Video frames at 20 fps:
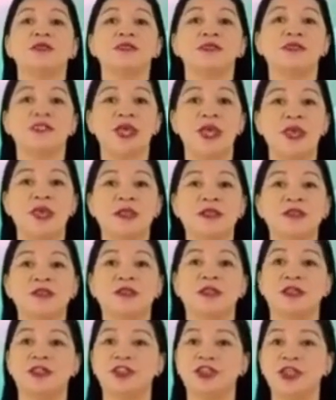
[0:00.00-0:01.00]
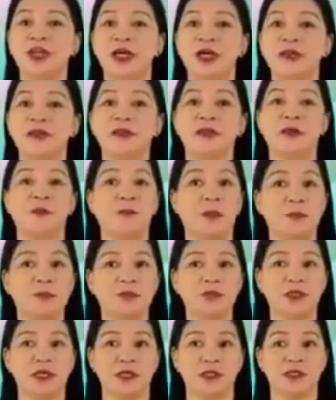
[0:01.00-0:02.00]
Saint John the
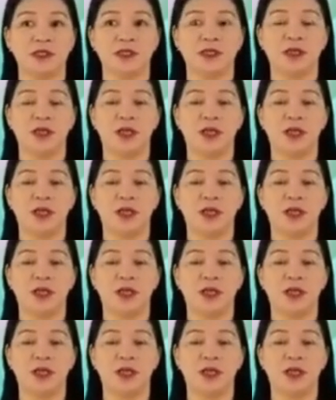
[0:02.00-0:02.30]
Baptist.